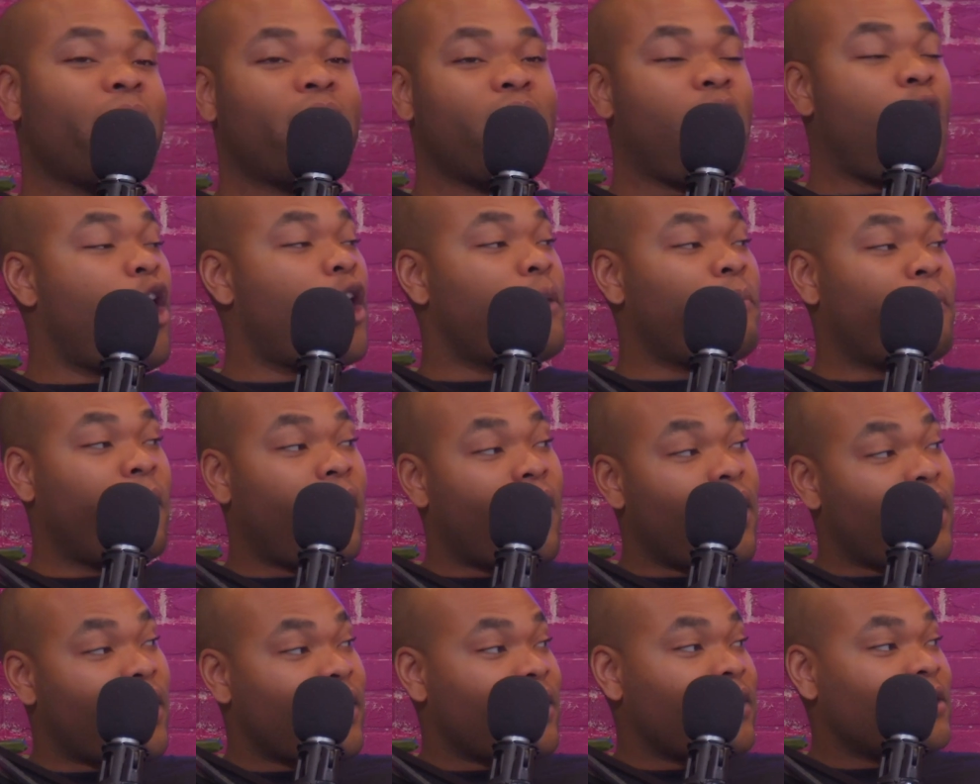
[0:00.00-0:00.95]
have been a hard
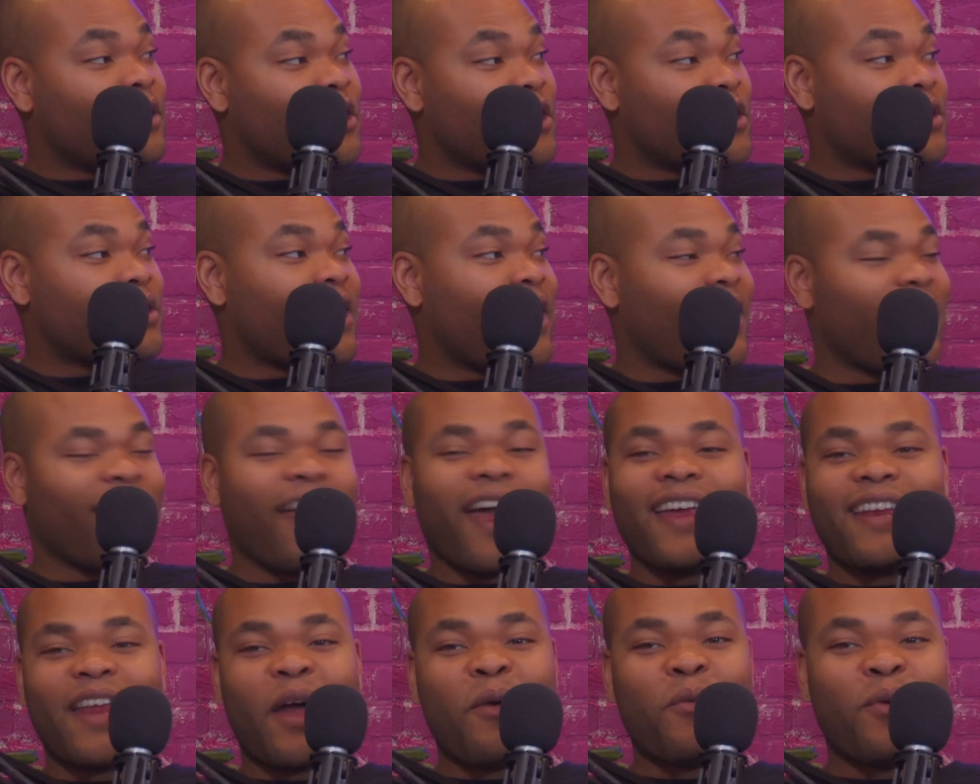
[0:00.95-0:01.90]
bar. You know what I'm saying?
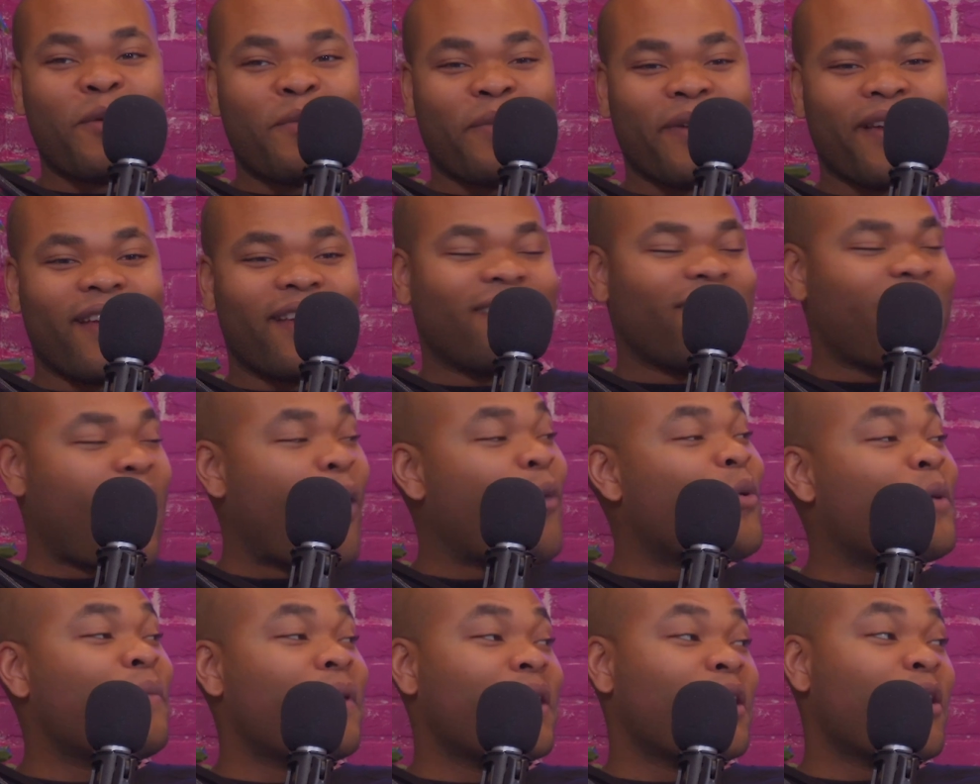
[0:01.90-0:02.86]
Like that would have
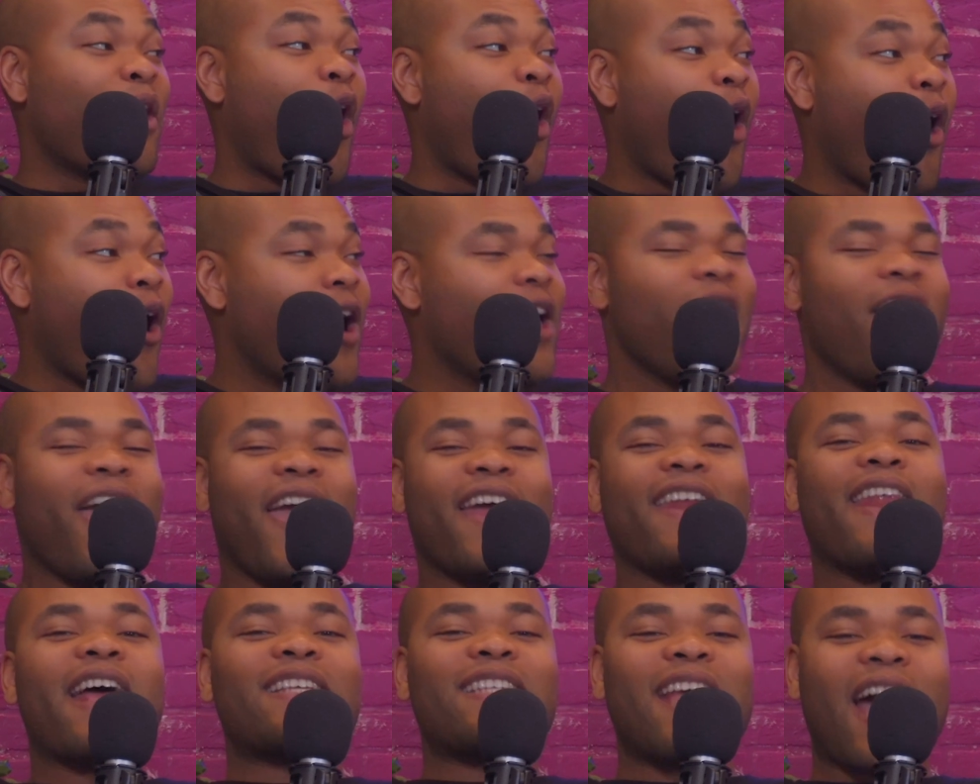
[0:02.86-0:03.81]
been a hard.
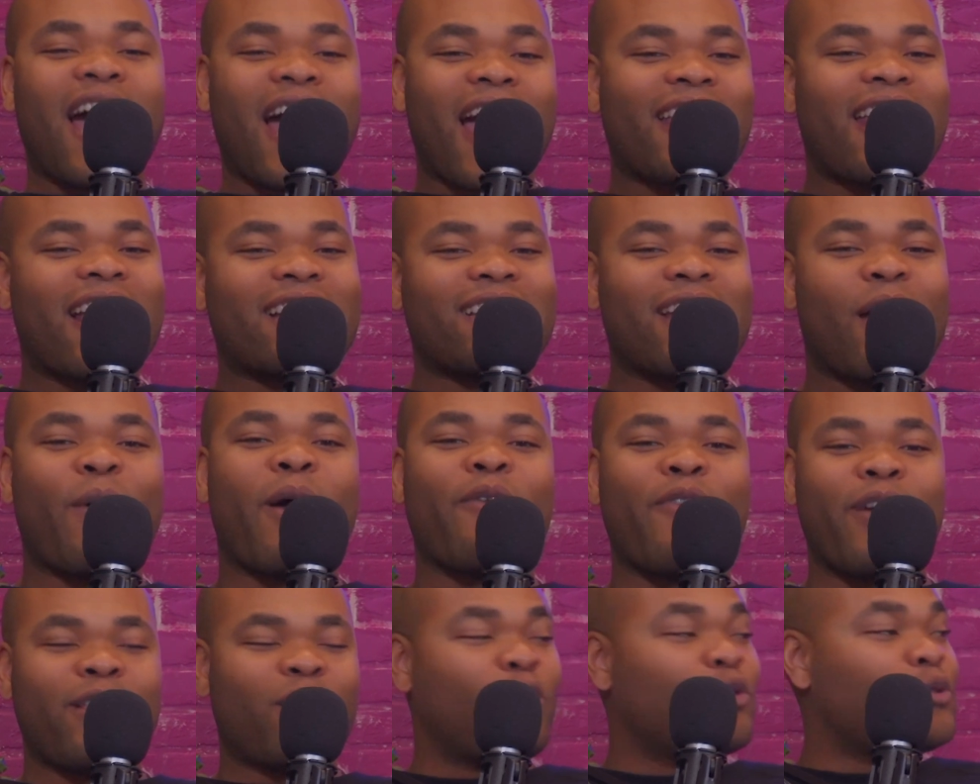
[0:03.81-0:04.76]
And that's how I
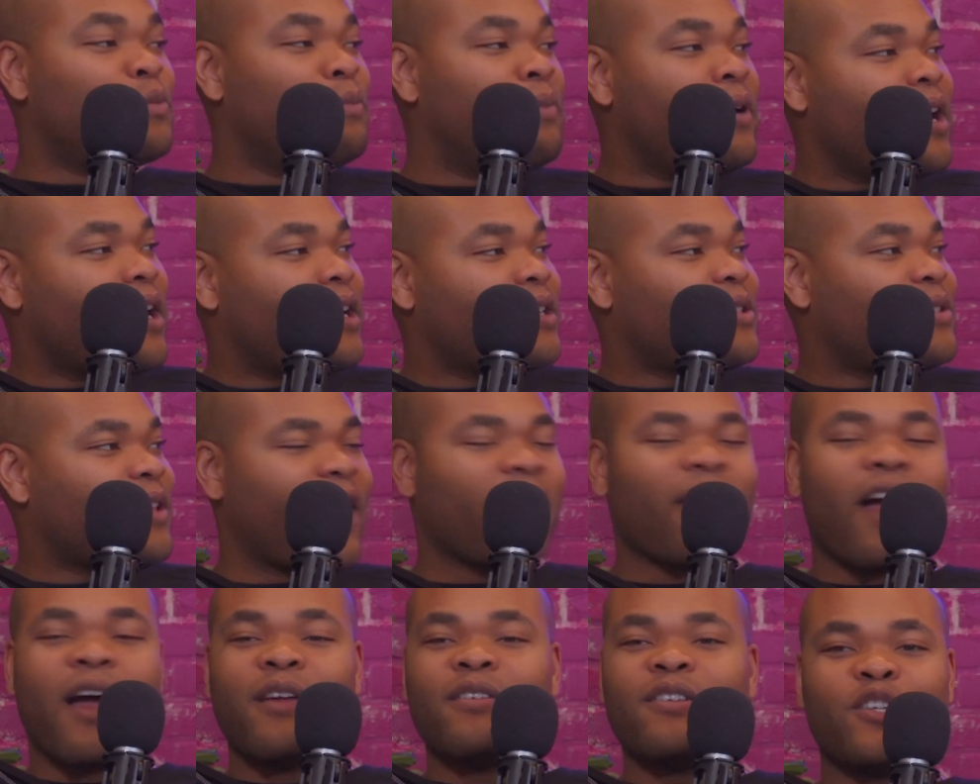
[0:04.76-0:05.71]
read those books.
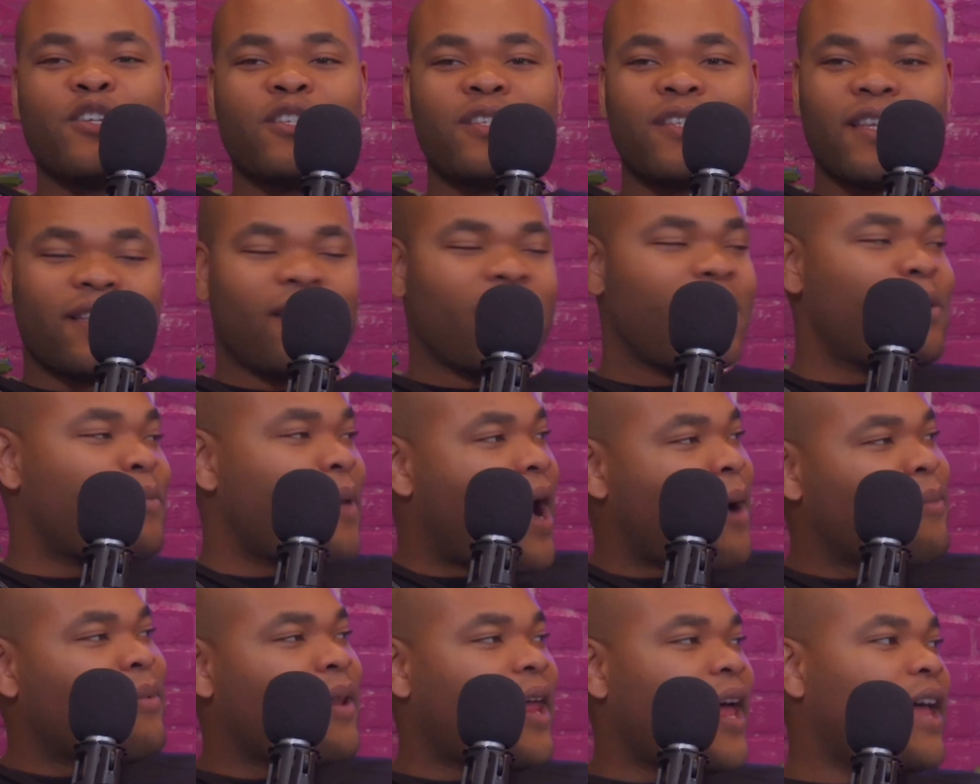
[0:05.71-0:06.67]
Like just this hip
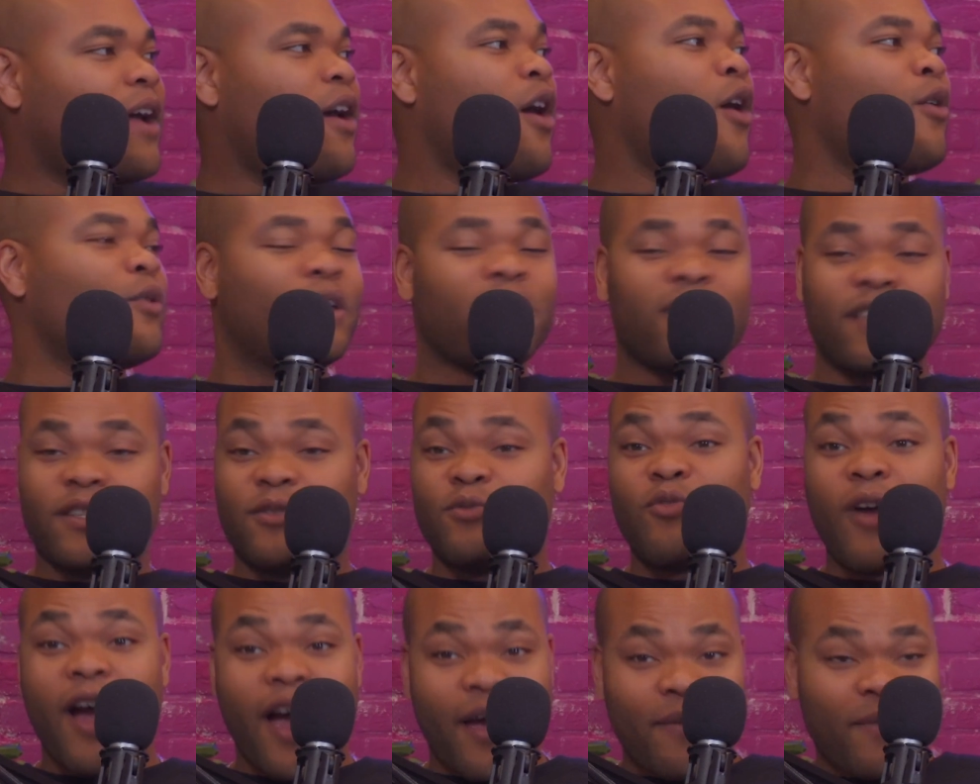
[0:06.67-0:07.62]
hop. Like, oh, this is
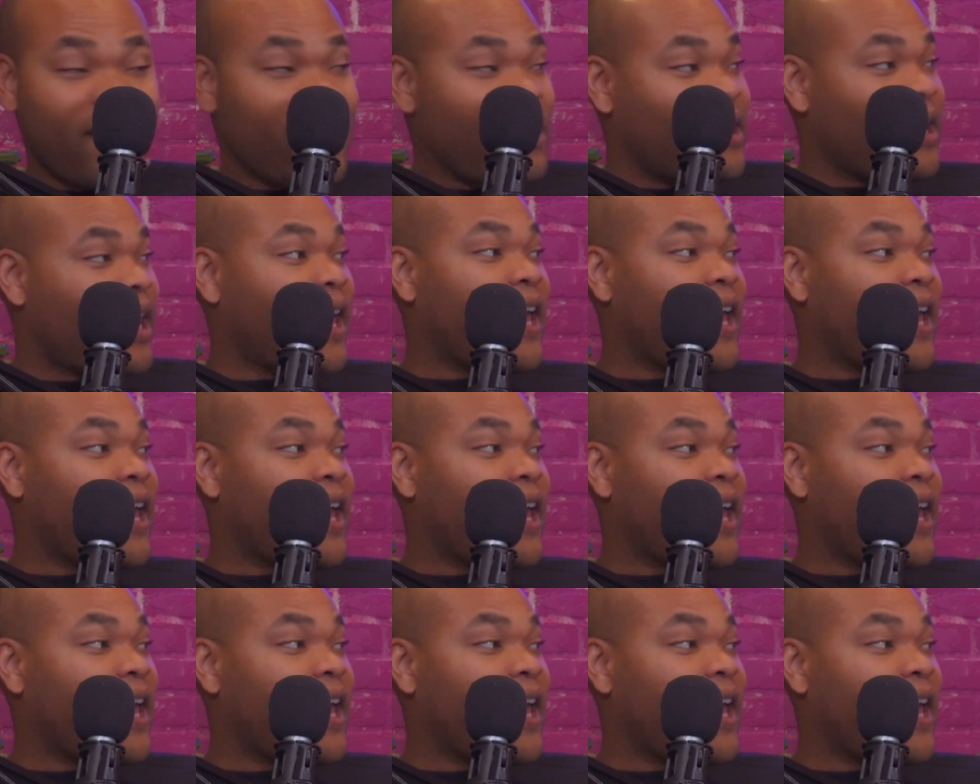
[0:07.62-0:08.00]
rhyming.